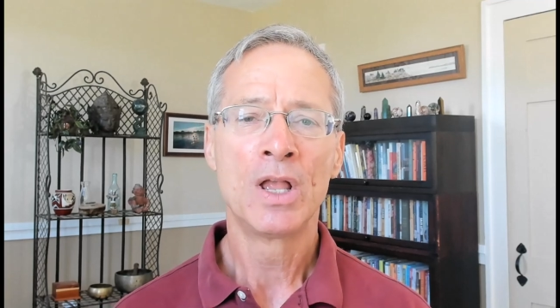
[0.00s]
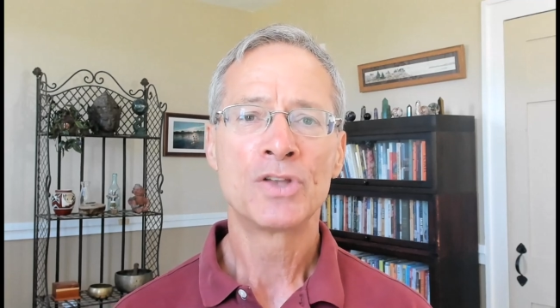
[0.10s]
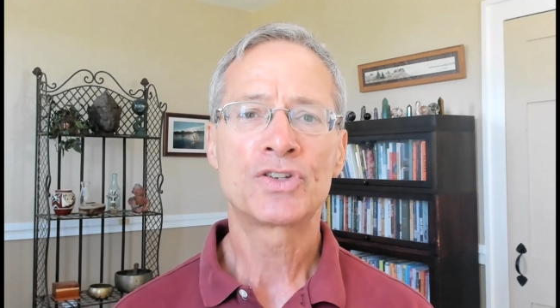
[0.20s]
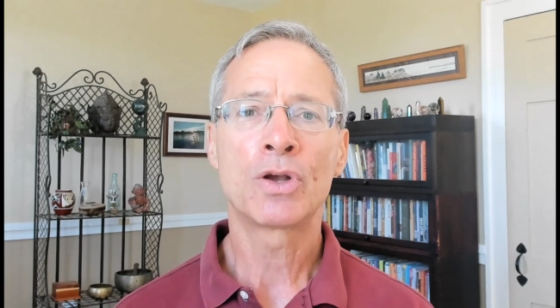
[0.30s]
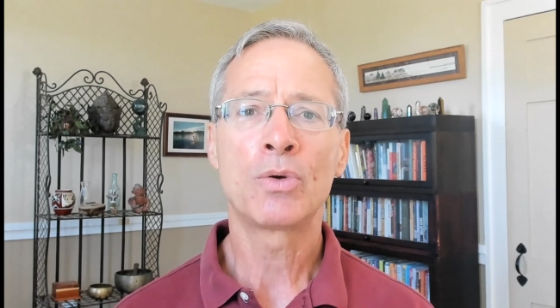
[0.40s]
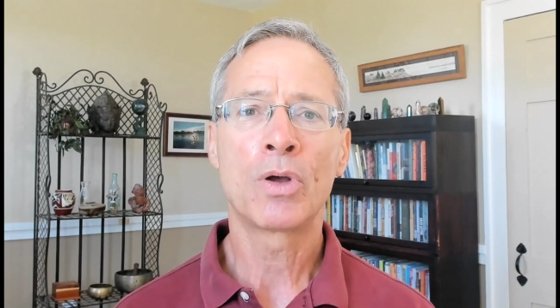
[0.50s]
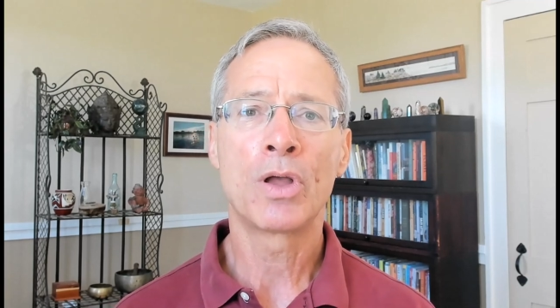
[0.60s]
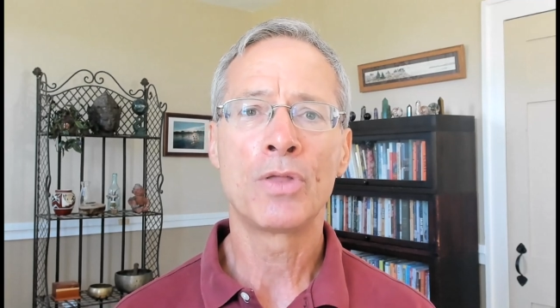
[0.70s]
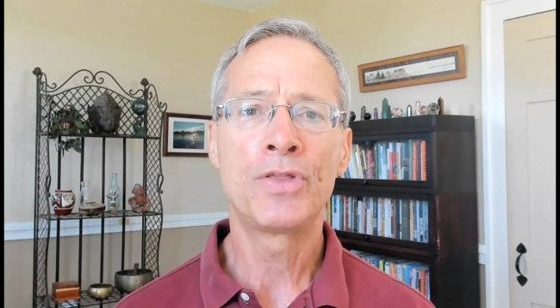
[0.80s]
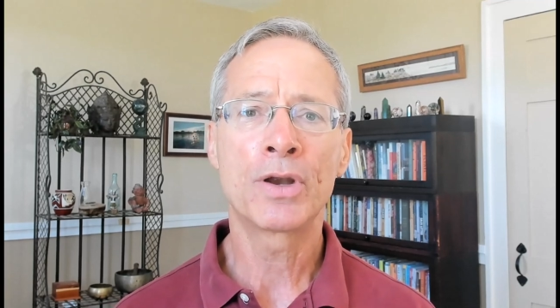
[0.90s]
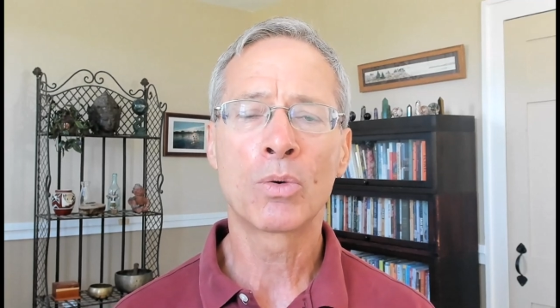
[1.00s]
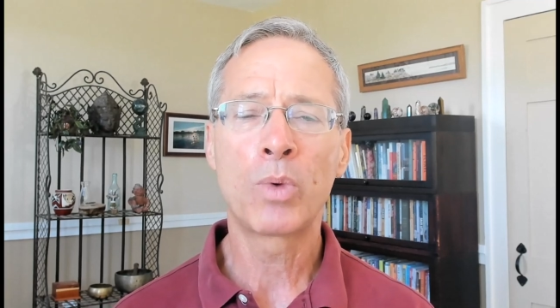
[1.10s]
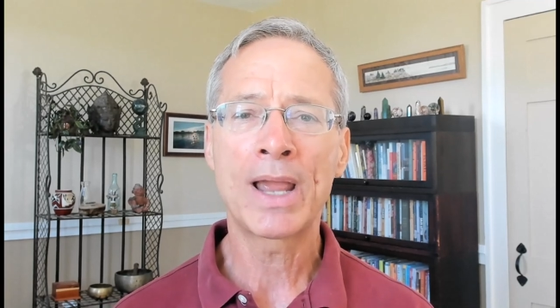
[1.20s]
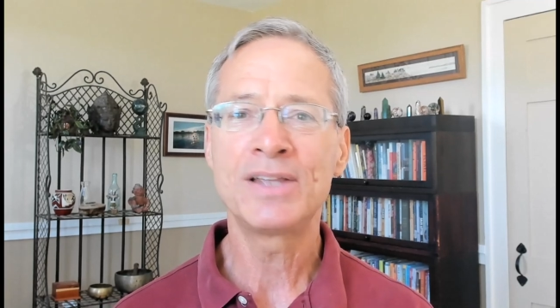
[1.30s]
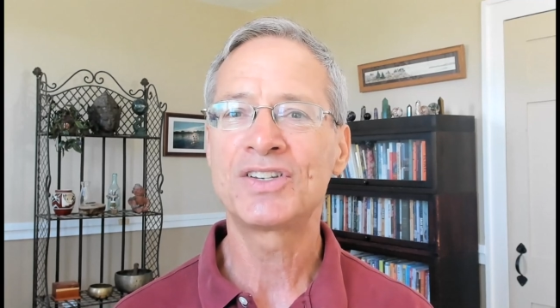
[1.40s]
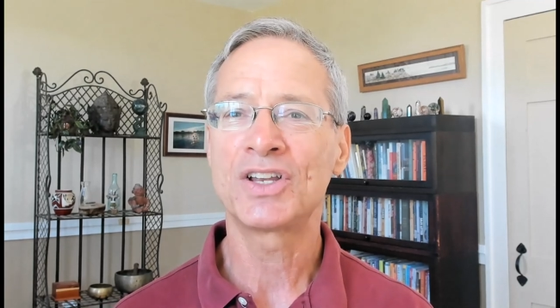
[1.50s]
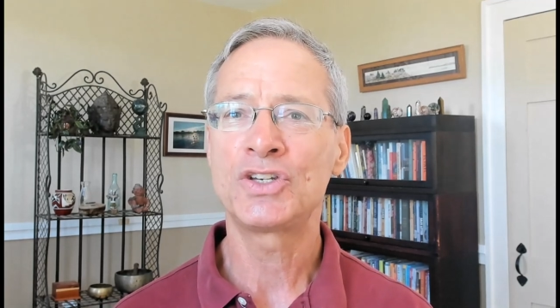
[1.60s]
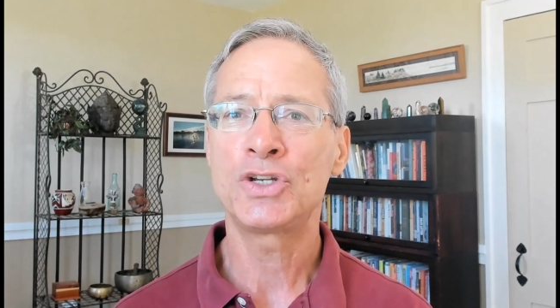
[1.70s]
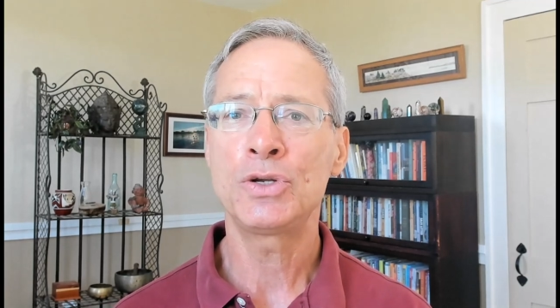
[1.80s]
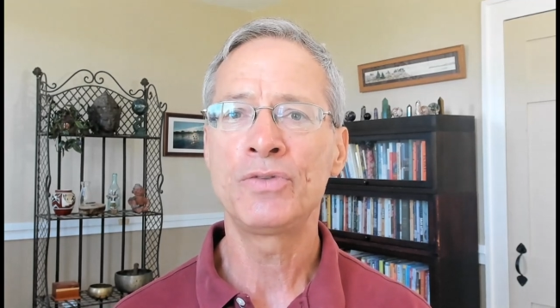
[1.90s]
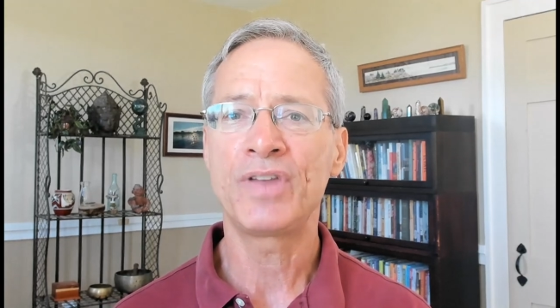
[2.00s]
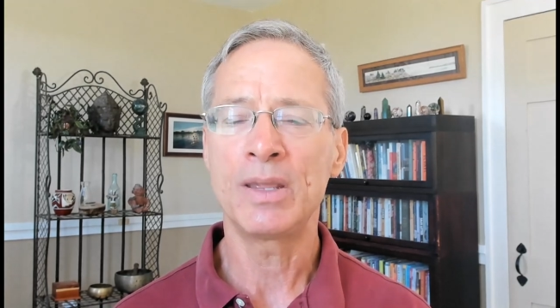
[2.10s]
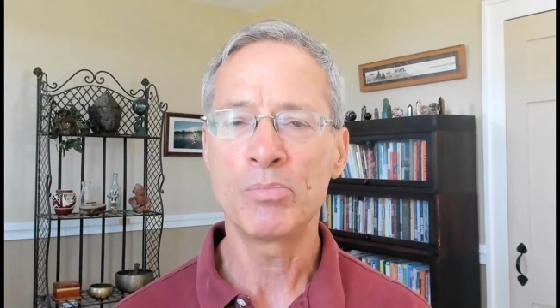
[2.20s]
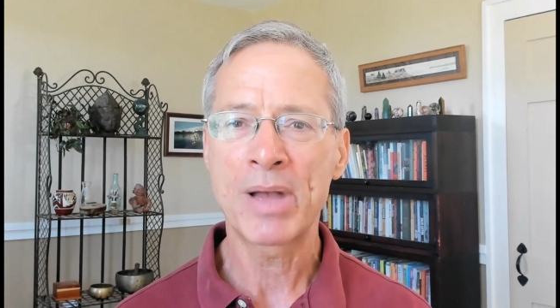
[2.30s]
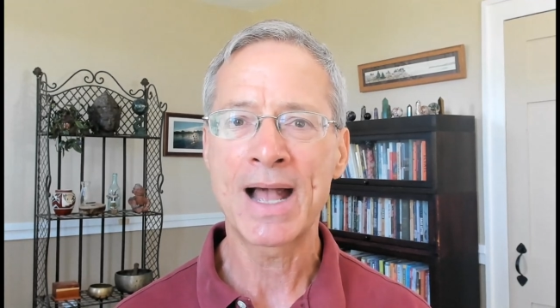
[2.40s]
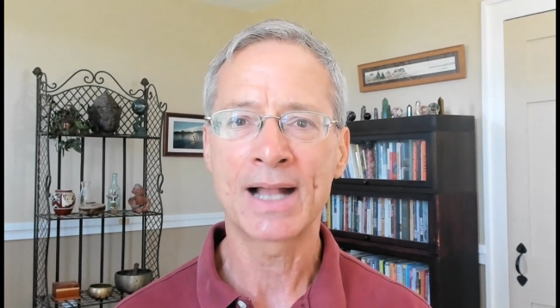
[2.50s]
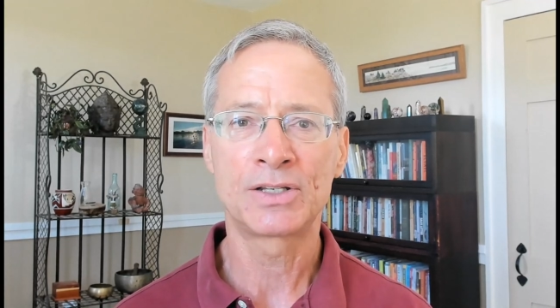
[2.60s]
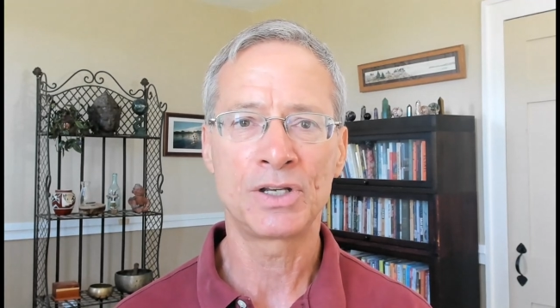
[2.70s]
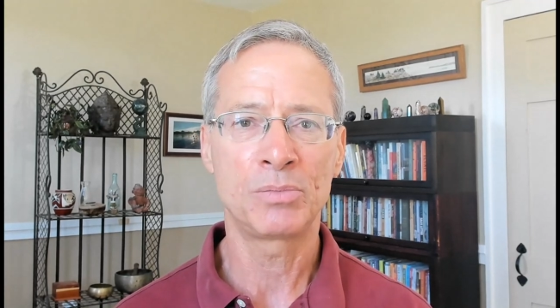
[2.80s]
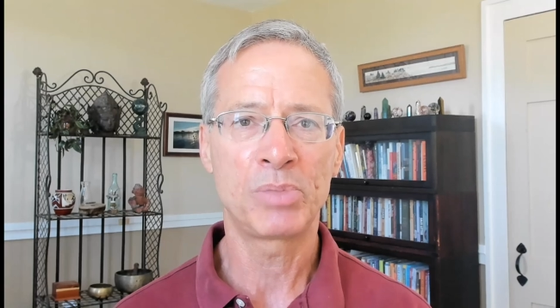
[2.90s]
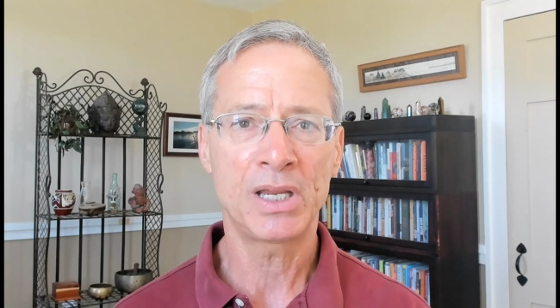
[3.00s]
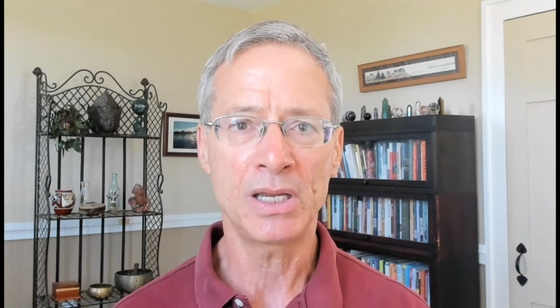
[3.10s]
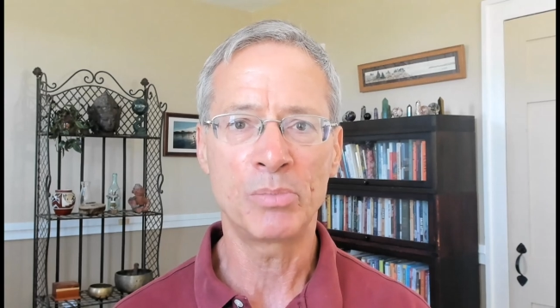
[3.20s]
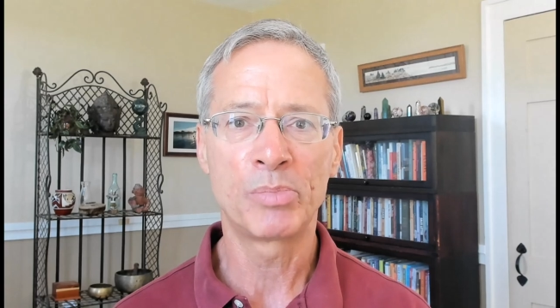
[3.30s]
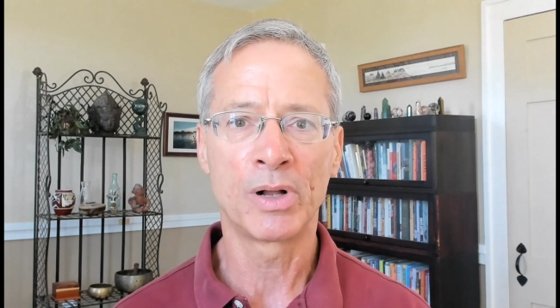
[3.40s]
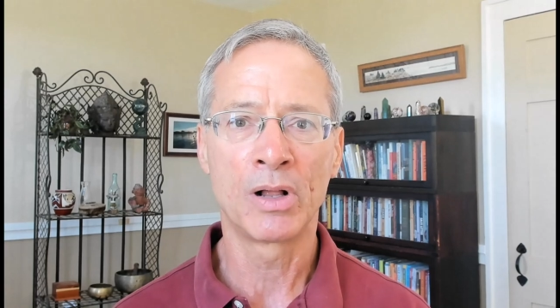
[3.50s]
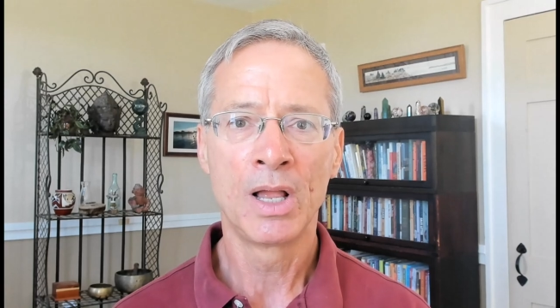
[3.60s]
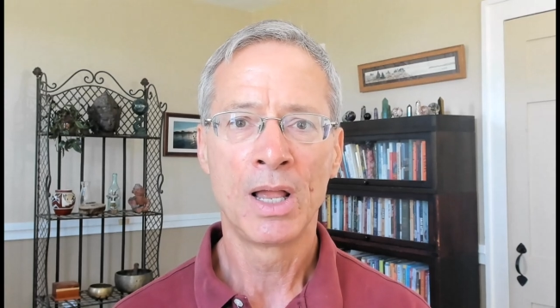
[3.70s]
So there are ways that you've impacted people